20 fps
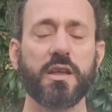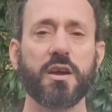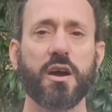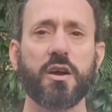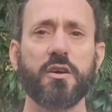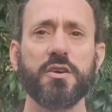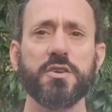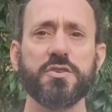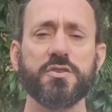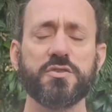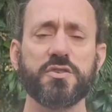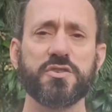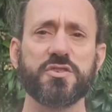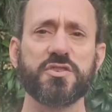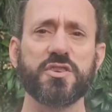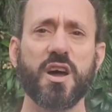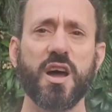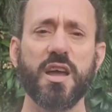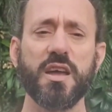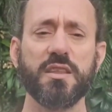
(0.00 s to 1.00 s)
encourage you to
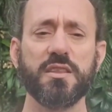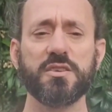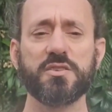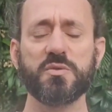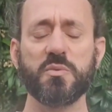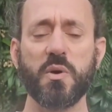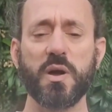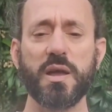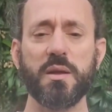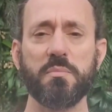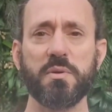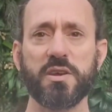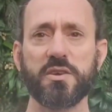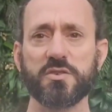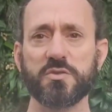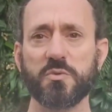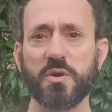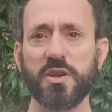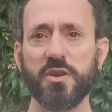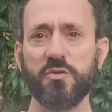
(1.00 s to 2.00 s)
sigh in this way
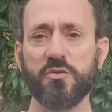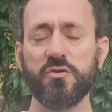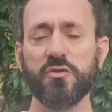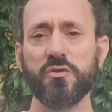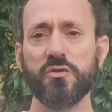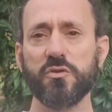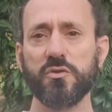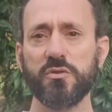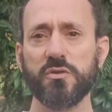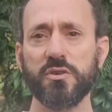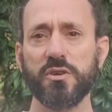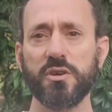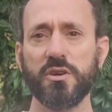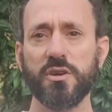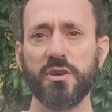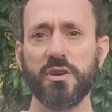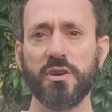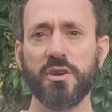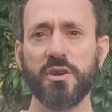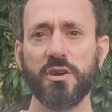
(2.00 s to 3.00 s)
because when you do,
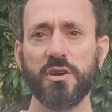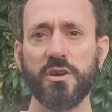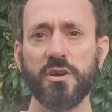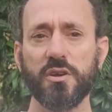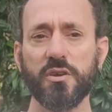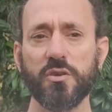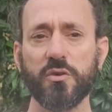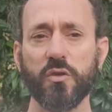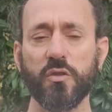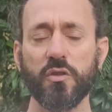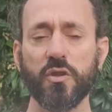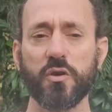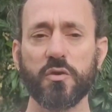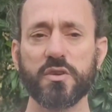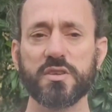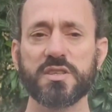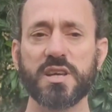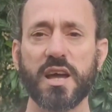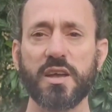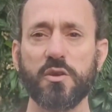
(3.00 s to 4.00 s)
you'll
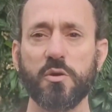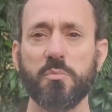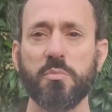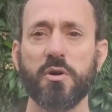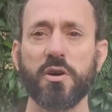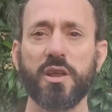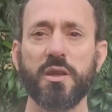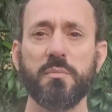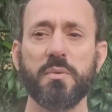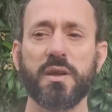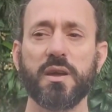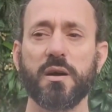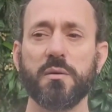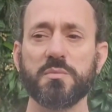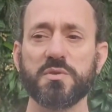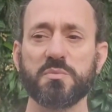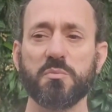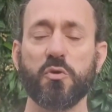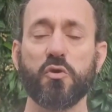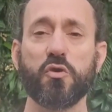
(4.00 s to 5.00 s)
notice how your body
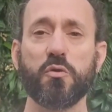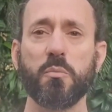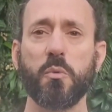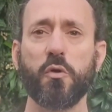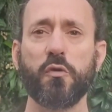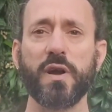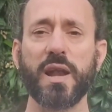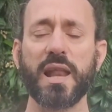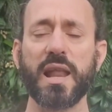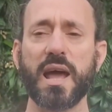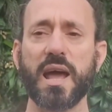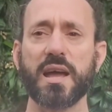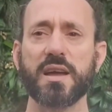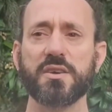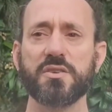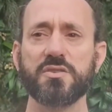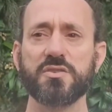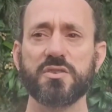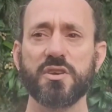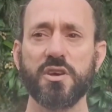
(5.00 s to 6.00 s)
becomes more and more
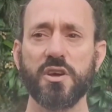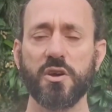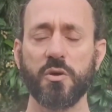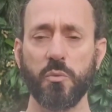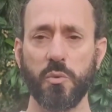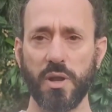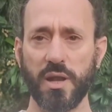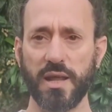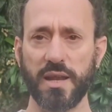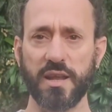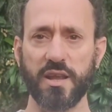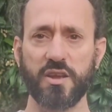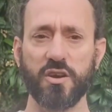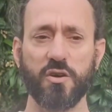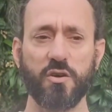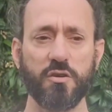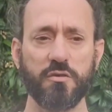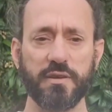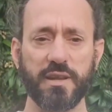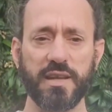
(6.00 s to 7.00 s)
relaxed. We're letting
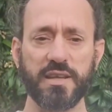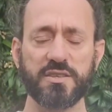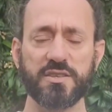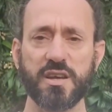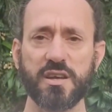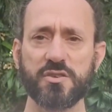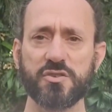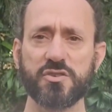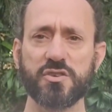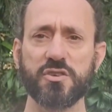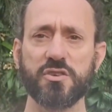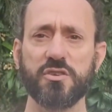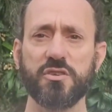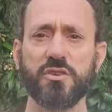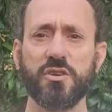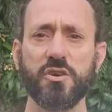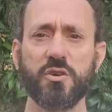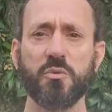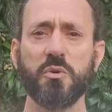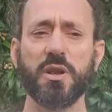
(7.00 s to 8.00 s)
go of any tension,
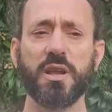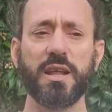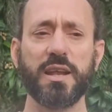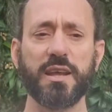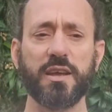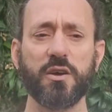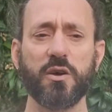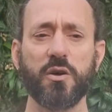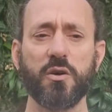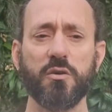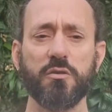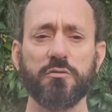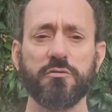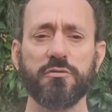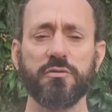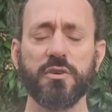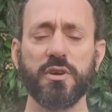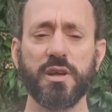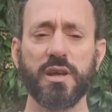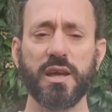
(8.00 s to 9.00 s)
we're letting go
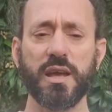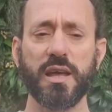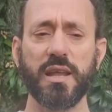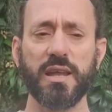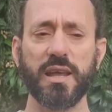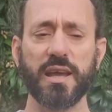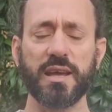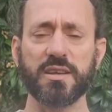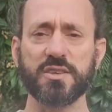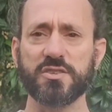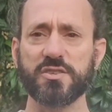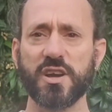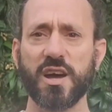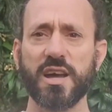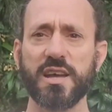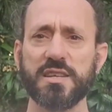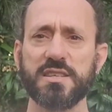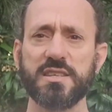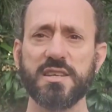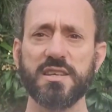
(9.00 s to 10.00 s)
of any
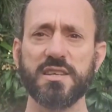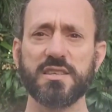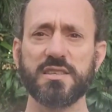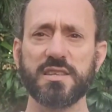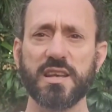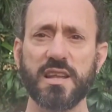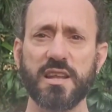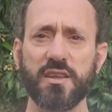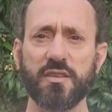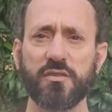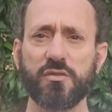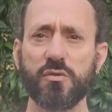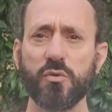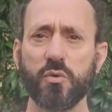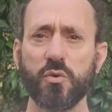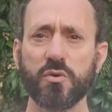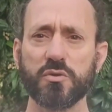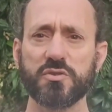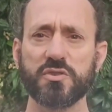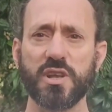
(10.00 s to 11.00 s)
anxieties, any
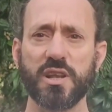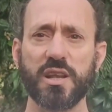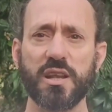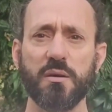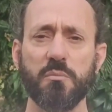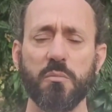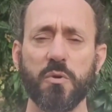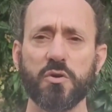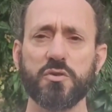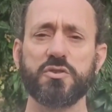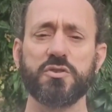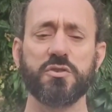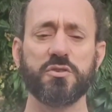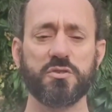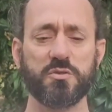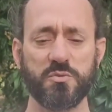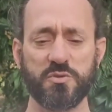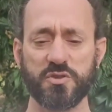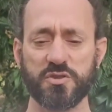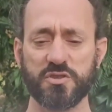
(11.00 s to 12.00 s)
thoughts, any
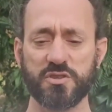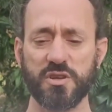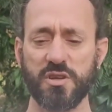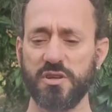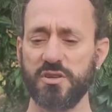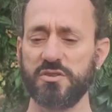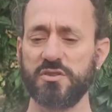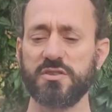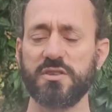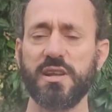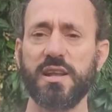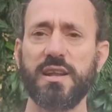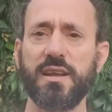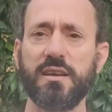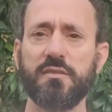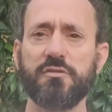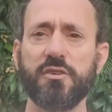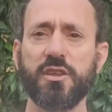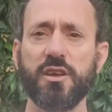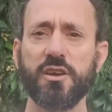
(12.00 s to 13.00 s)
emotions. We're just, just
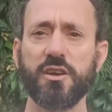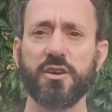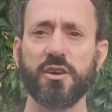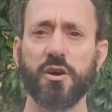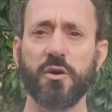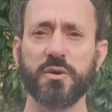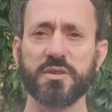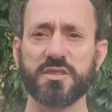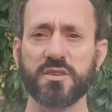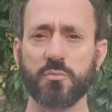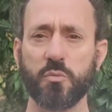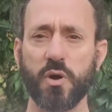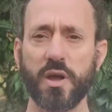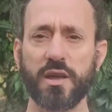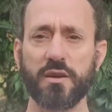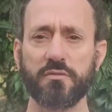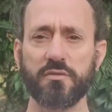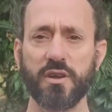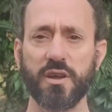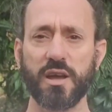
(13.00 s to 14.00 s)
letting everything go. It's a
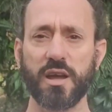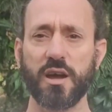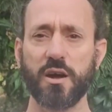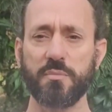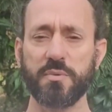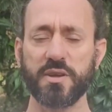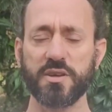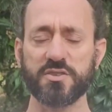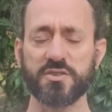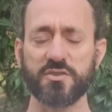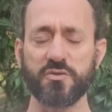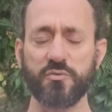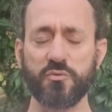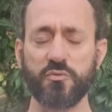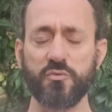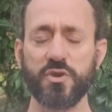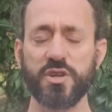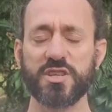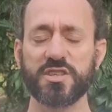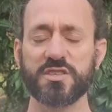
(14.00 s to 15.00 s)
way of helping us to
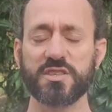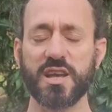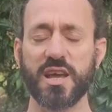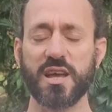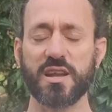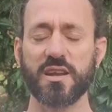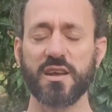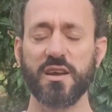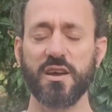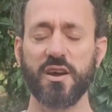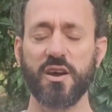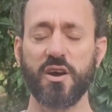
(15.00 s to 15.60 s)
reset